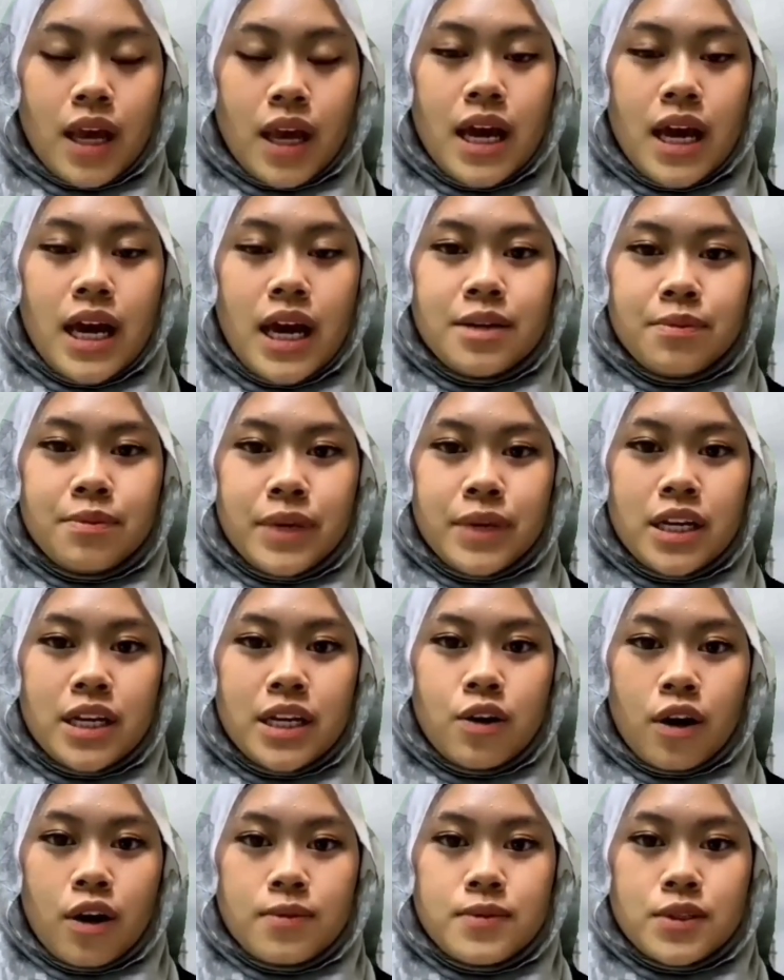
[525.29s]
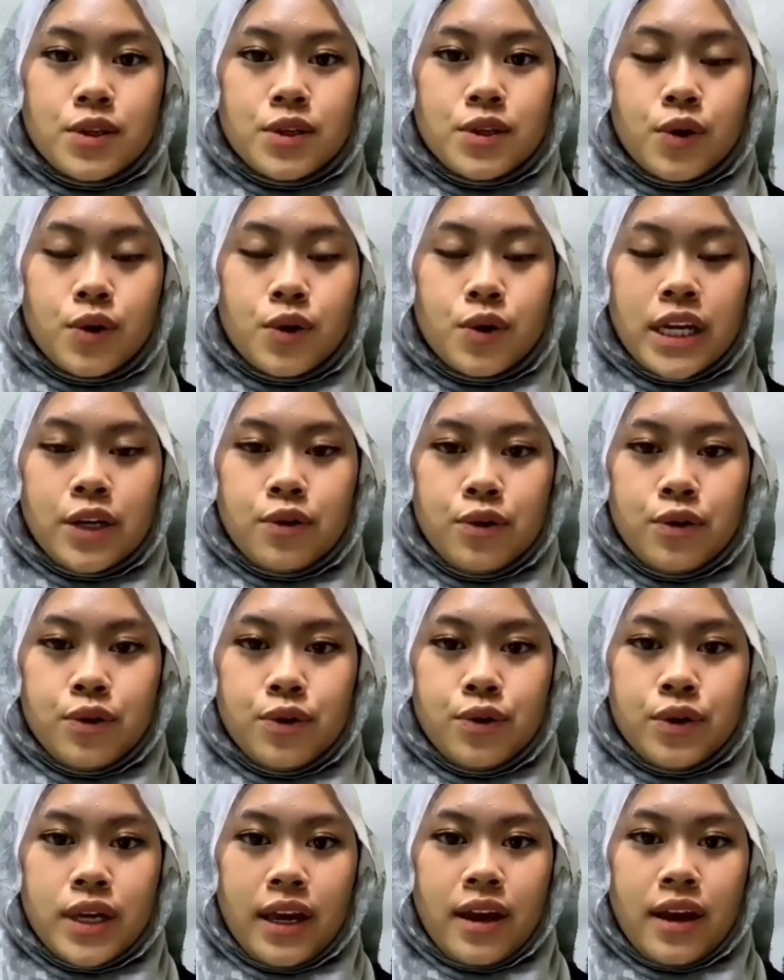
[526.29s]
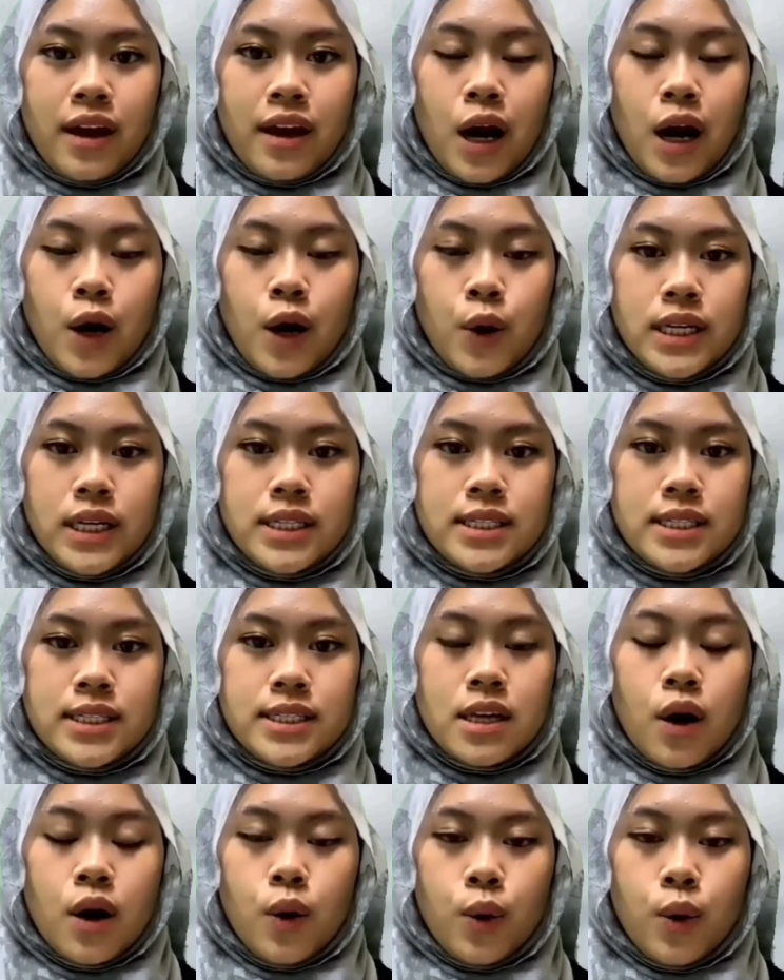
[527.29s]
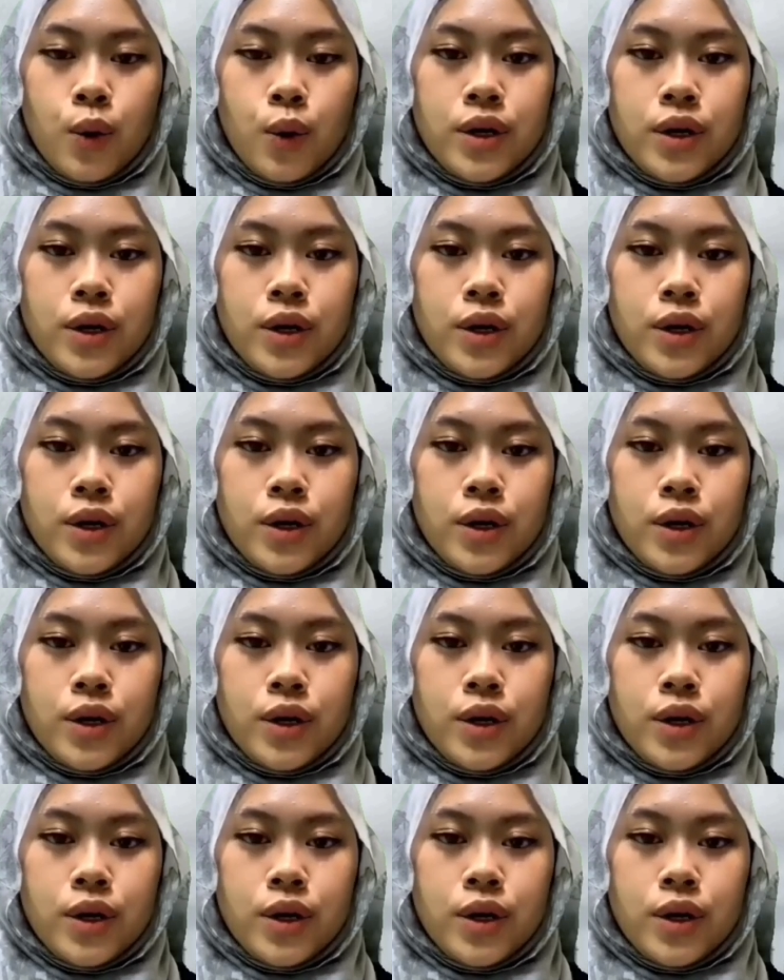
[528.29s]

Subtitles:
The main crops grown in the UK are wheat, oat,